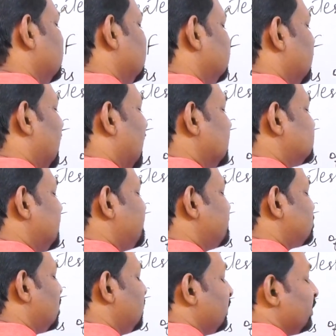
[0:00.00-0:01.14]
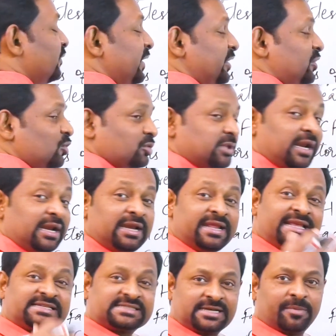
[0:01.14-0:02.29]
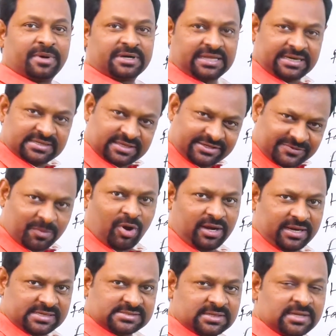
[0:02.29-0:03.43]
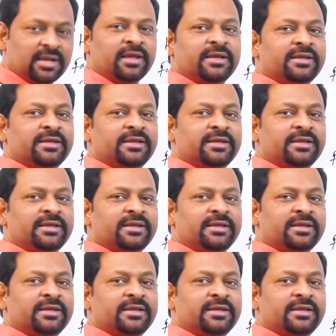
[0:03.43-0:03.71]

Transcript: In the last episode we took the least number that is the smallest.